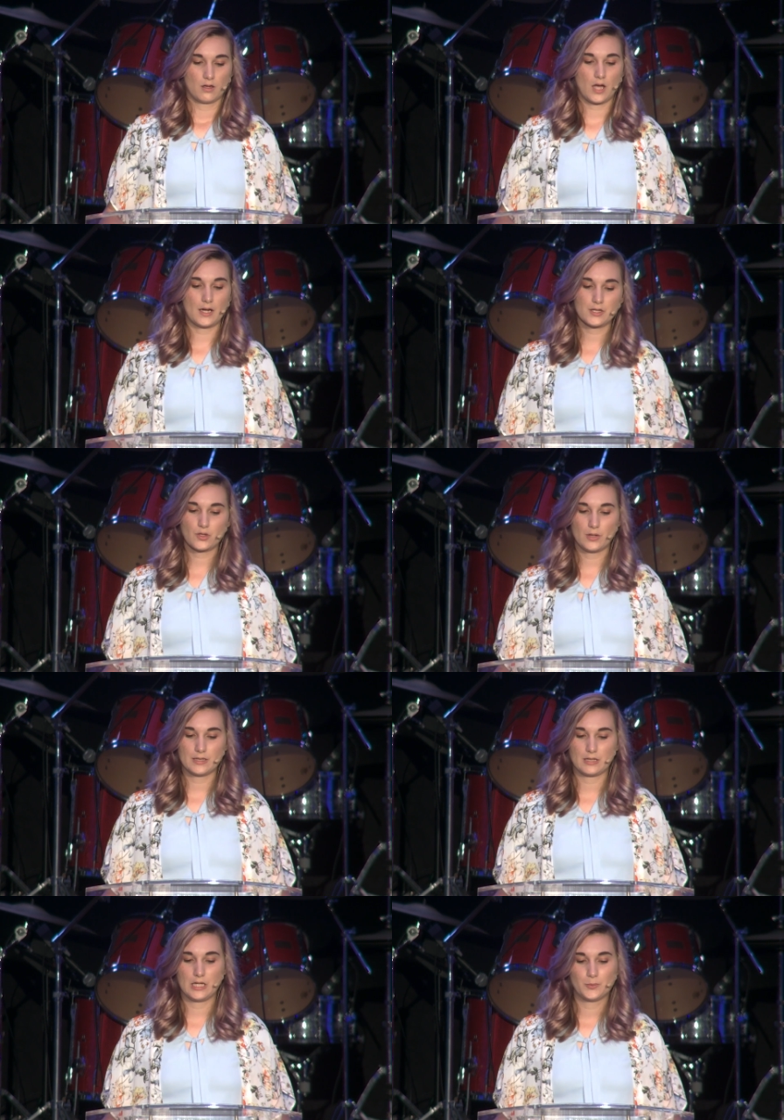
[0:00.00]
God is
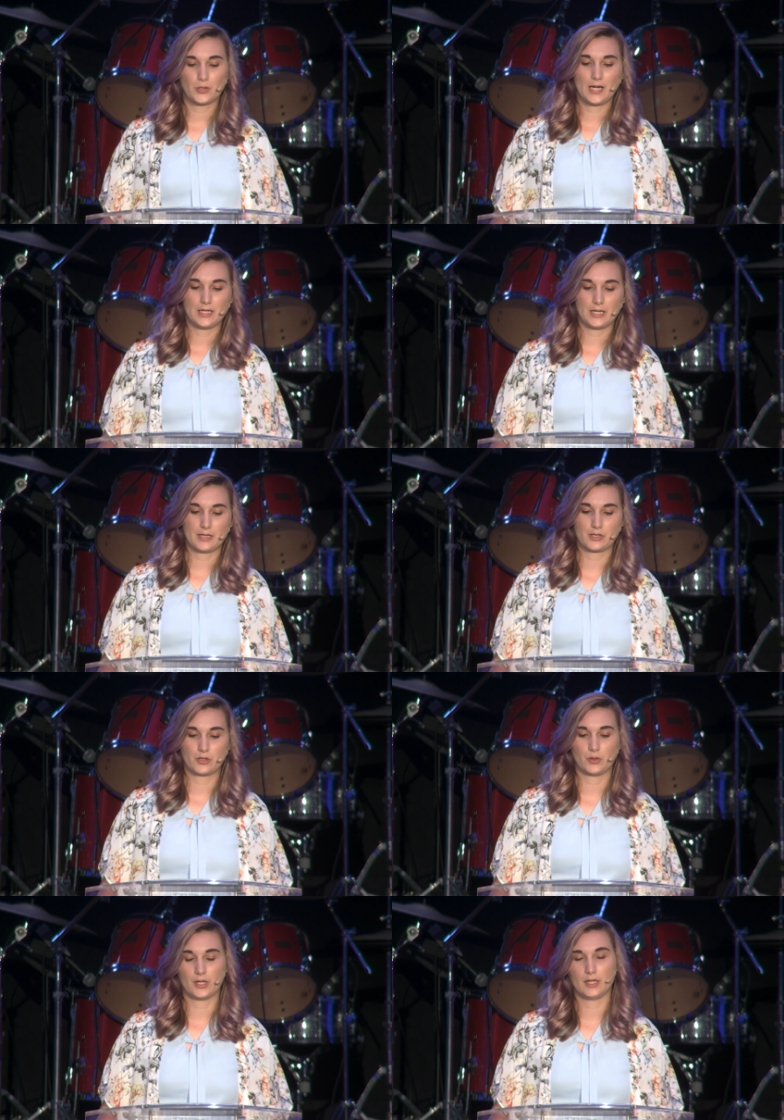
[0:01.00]
going to keep writing His
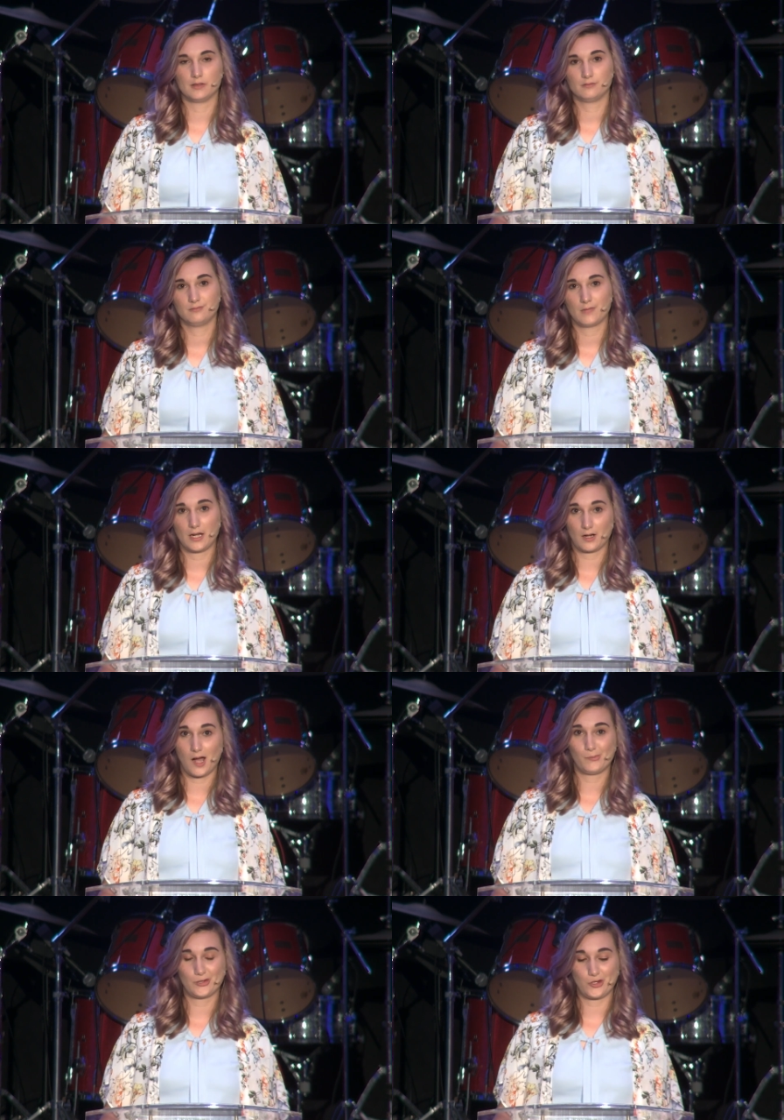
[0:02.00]
story and
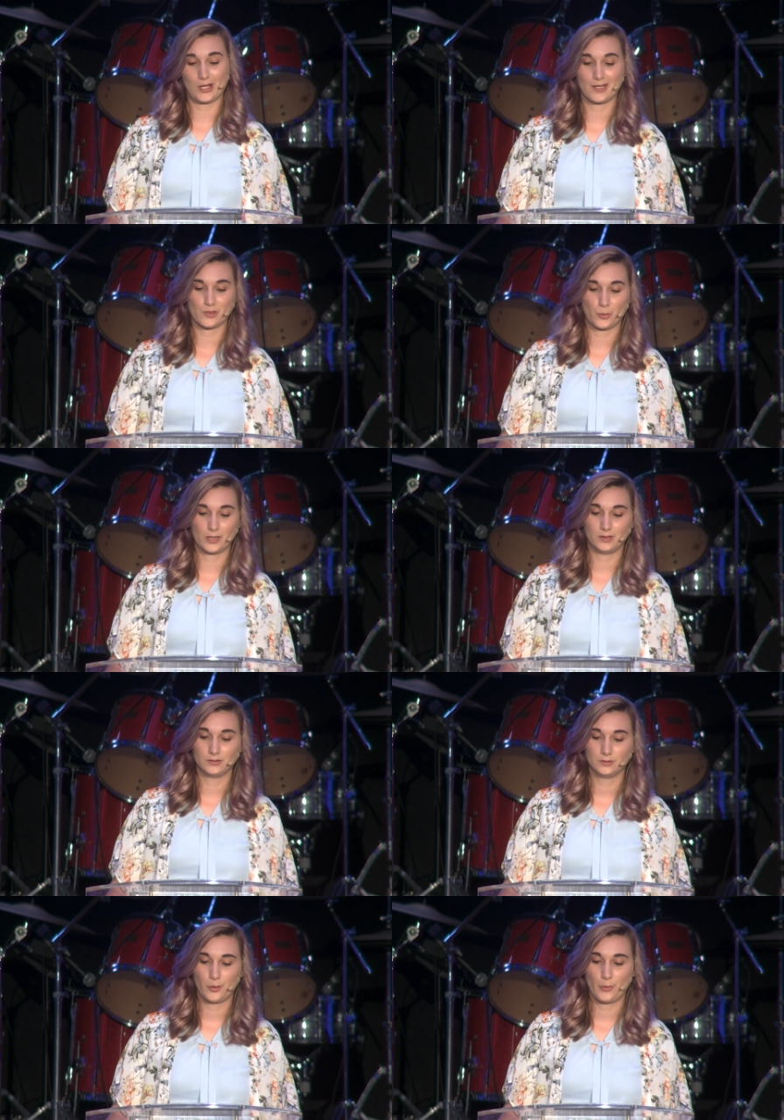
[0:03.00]
accomplishing His
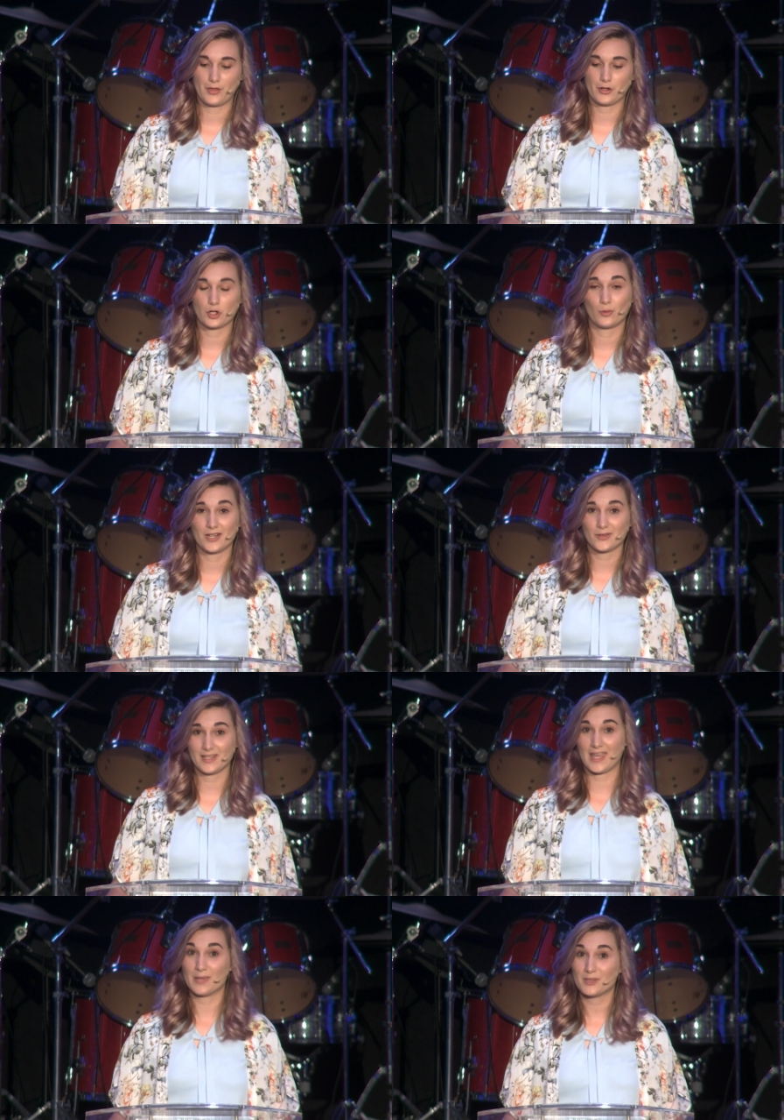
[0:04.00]
will, whether you're
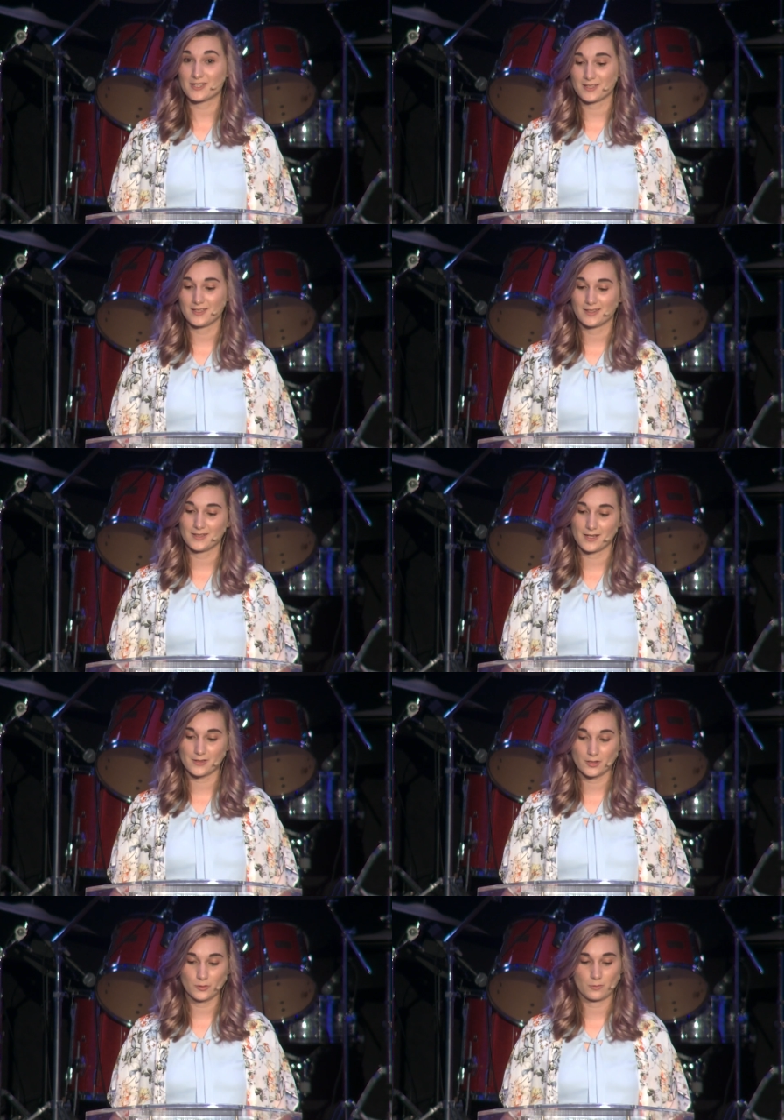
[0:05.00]
wandering aimlessly in the
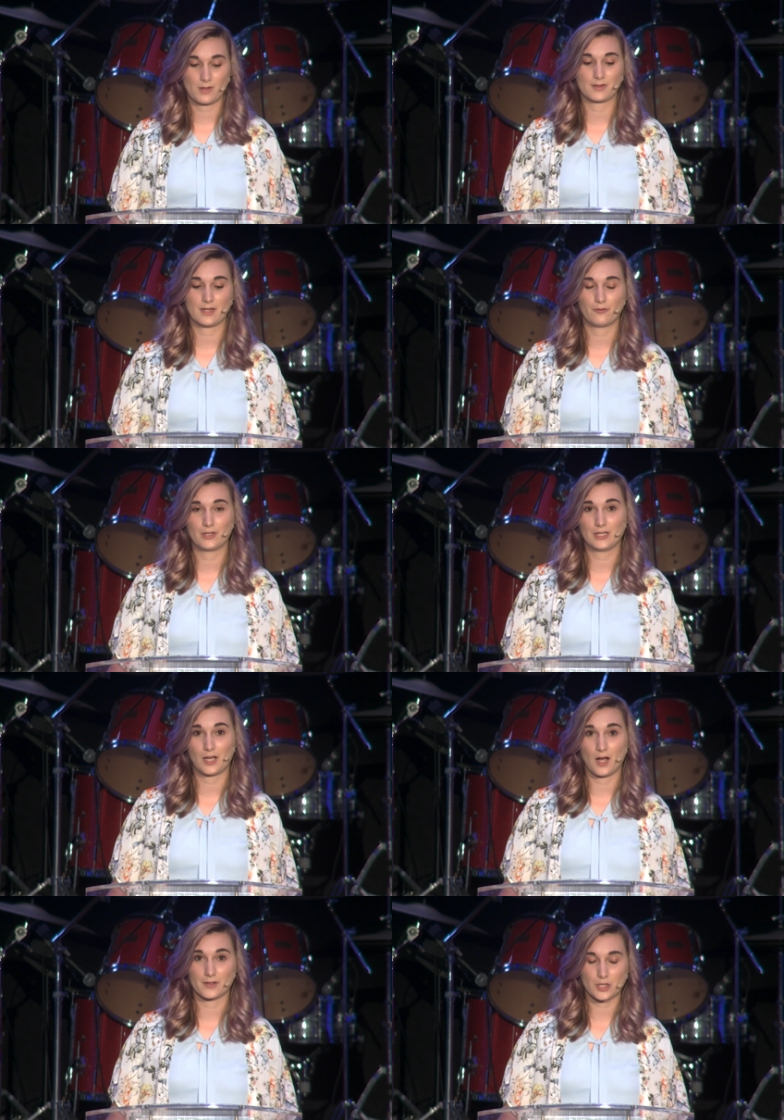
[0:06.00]
desert while suffering the
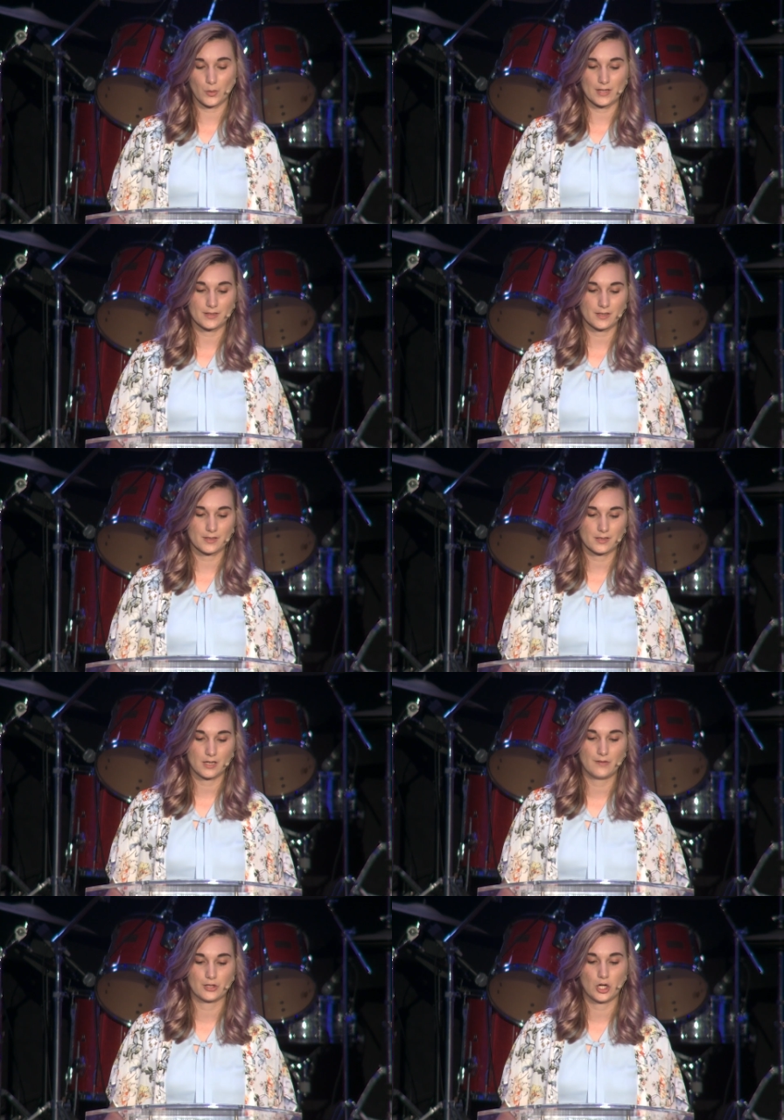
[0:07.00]
consequences
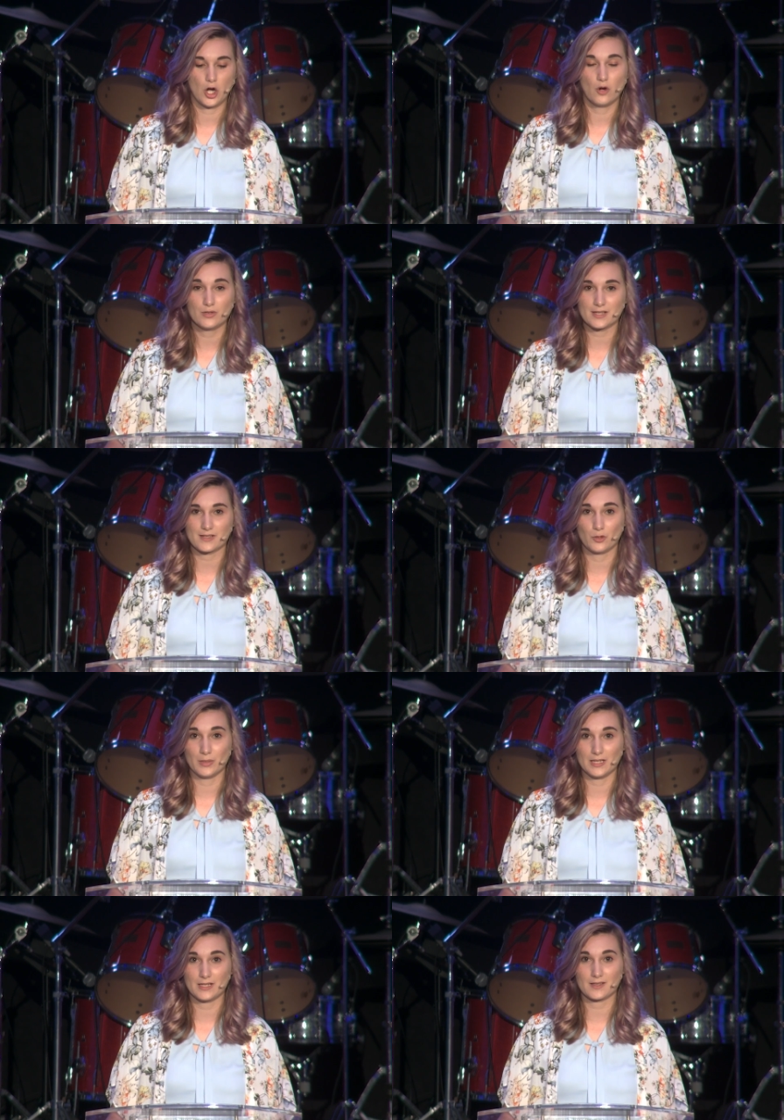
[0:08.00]
of your own
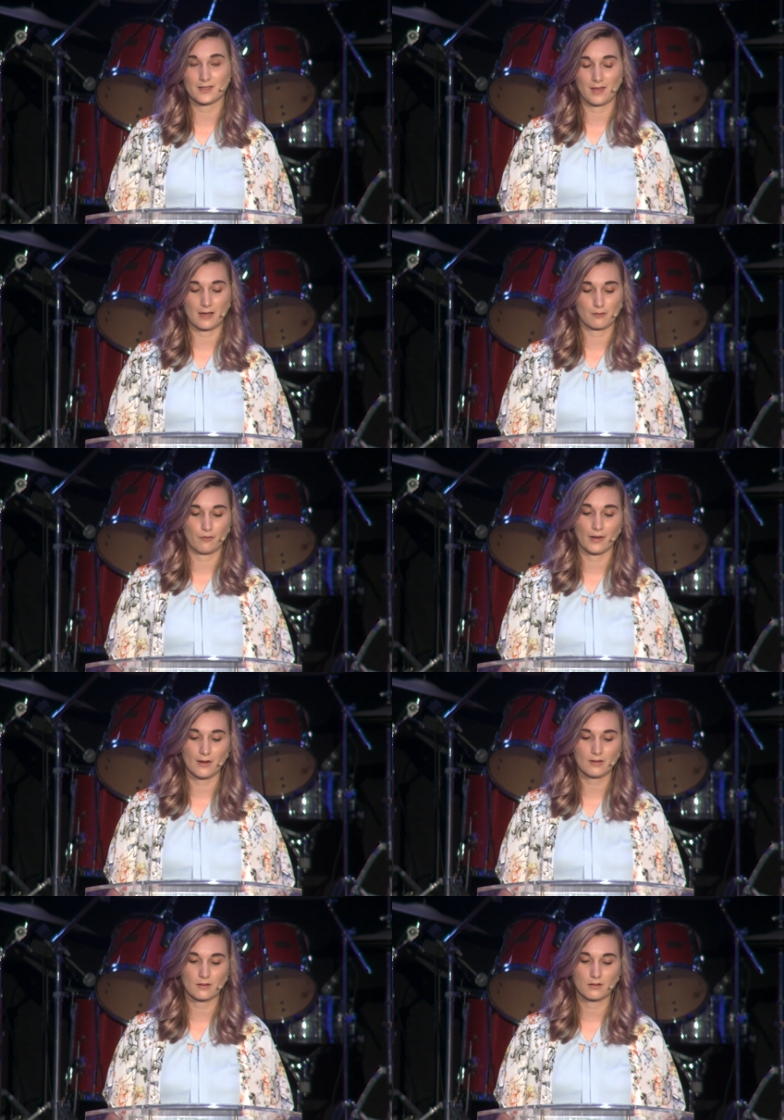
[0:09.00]
disobedience and lack of
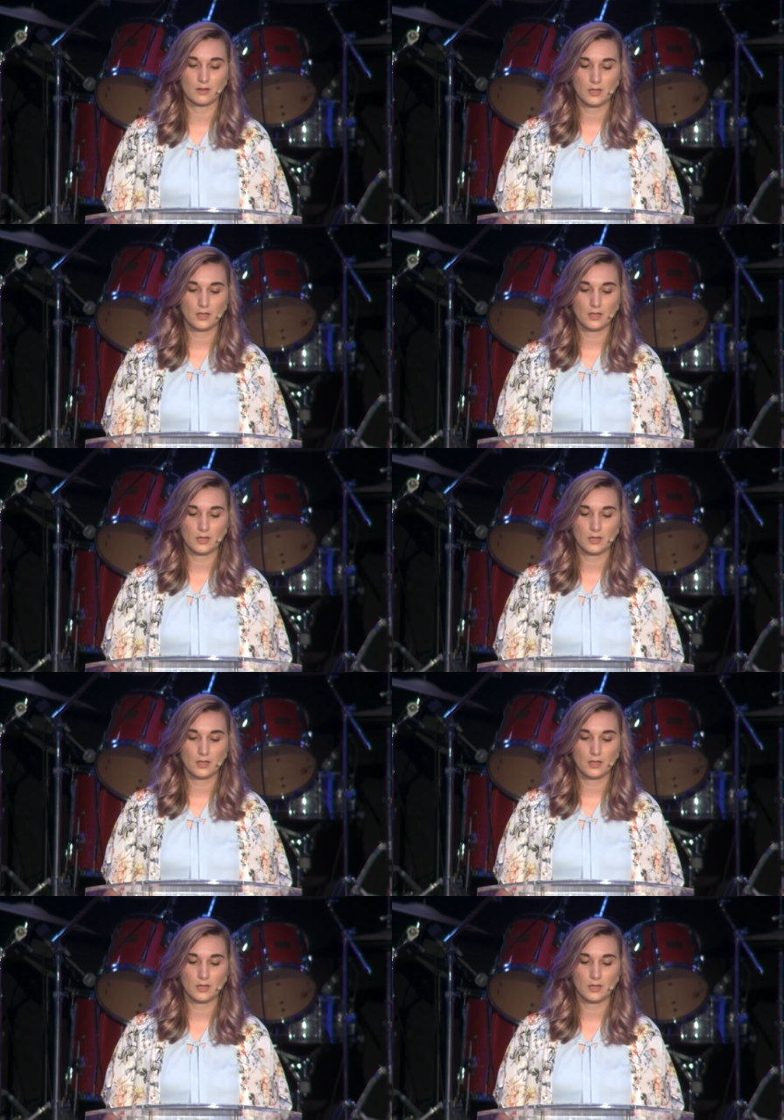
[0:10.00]
faith,